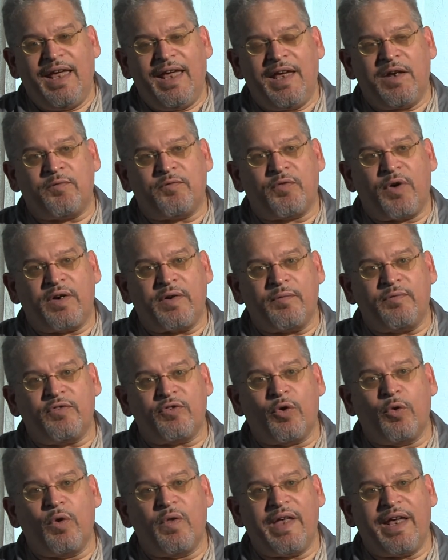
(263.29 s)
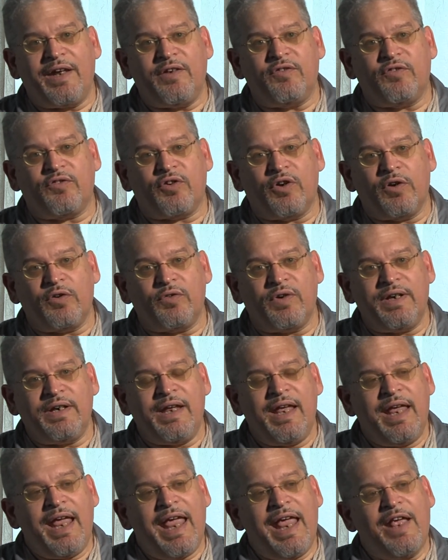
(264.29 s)
in front of school age children
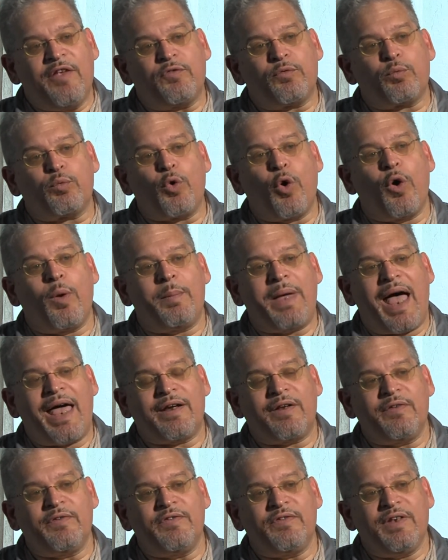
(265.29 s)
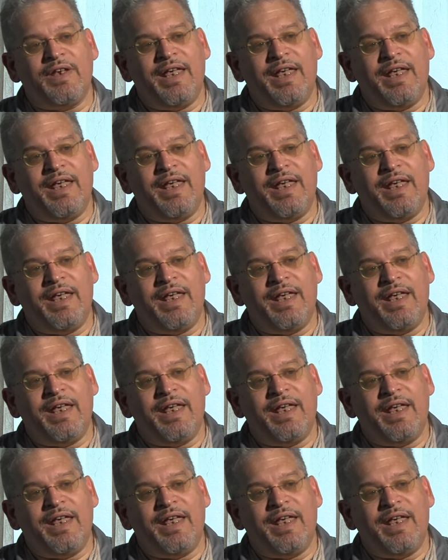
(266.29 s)
as role models